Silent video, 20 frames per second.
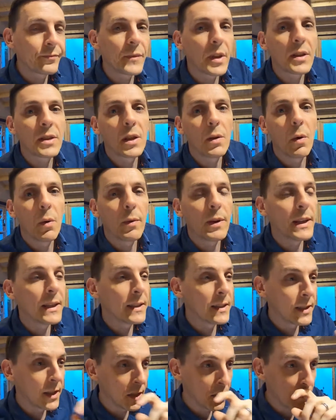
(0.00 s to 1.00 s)
So what we need
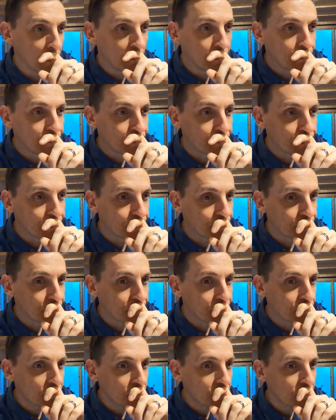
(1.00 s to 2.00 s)
to do
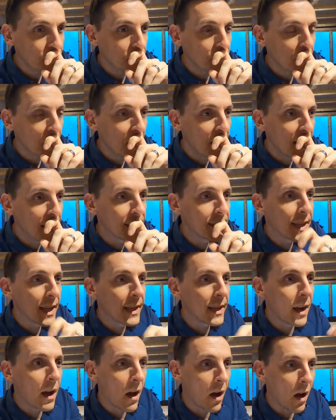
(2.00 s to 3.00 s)
is
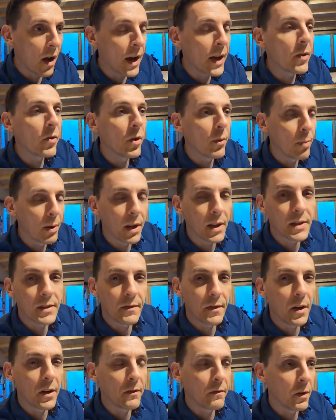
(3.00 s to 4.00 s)
take a high or a plus
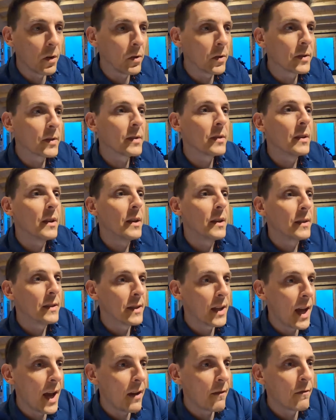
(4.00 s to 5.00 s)
5 volts
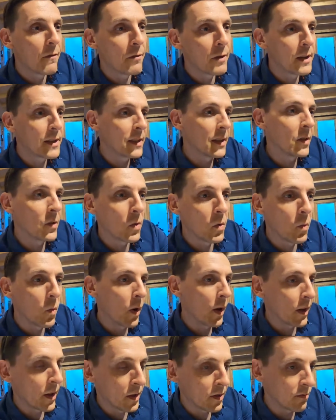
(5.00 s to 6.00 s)
to every single
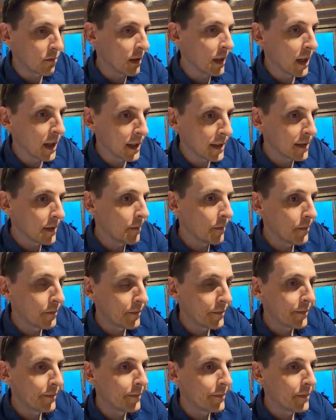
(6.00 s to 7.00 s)
one of those relays,
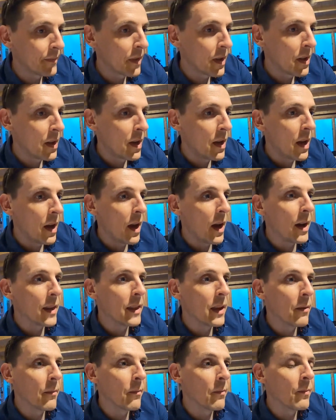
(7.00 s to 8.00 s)
and
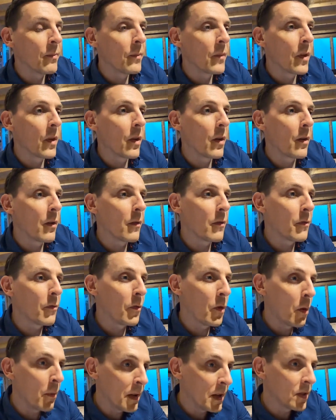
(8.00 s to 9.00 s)
then
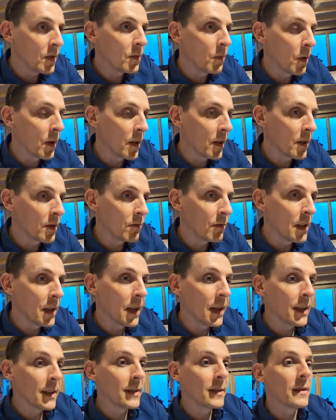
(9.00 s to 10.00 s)
from each one of those
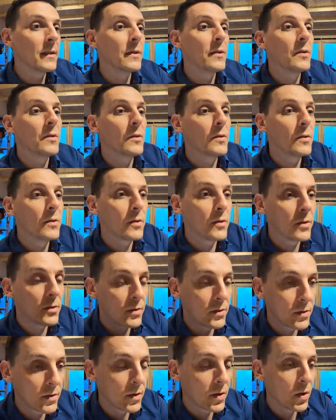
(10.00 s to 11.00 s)
relays
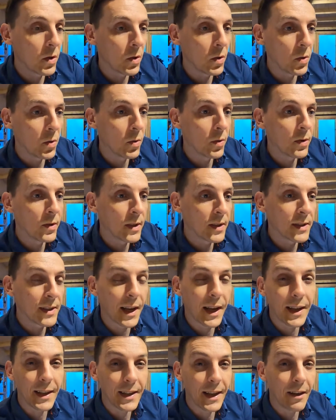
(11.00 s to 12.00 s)
to the
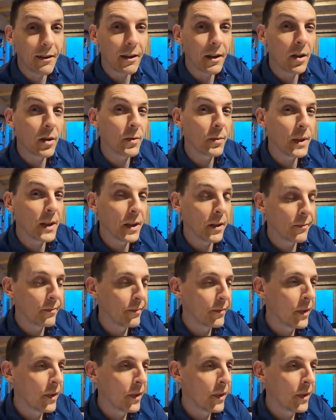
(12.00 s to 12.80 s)
secondary Arduino.